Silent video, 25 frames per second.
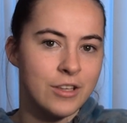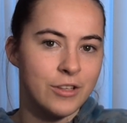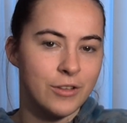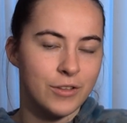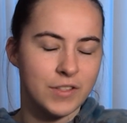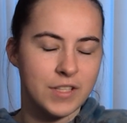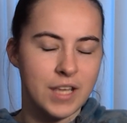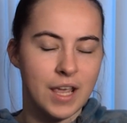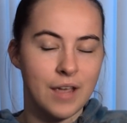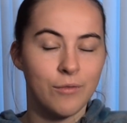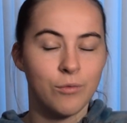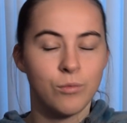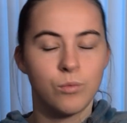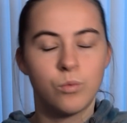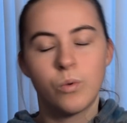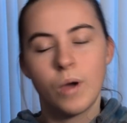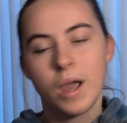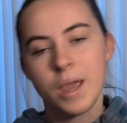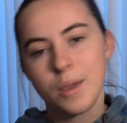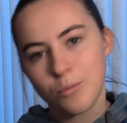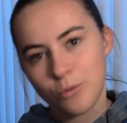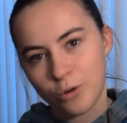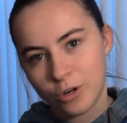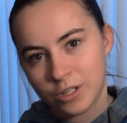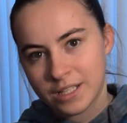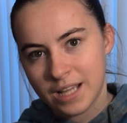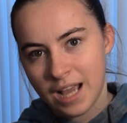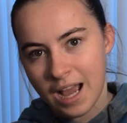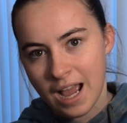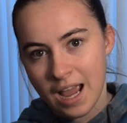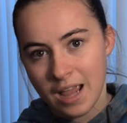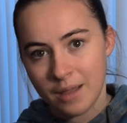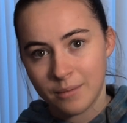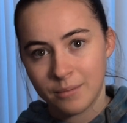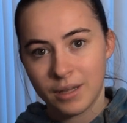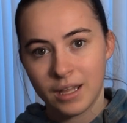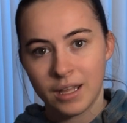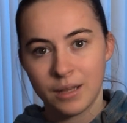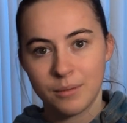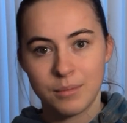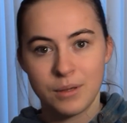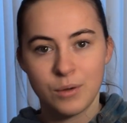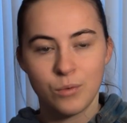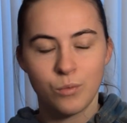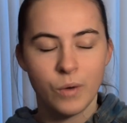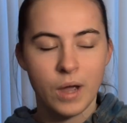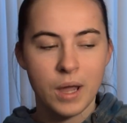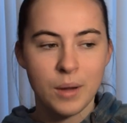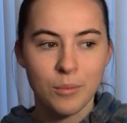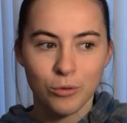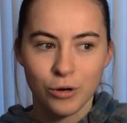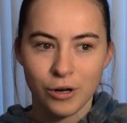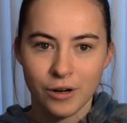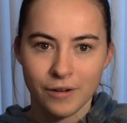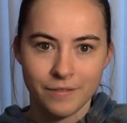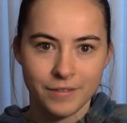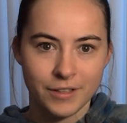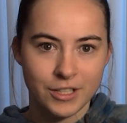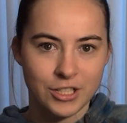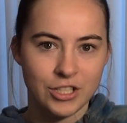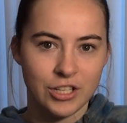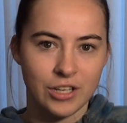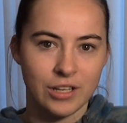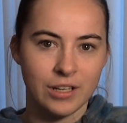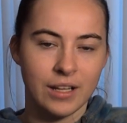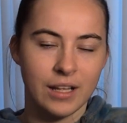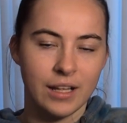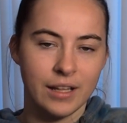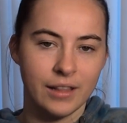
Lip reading: you'll save way more time and be way more efficient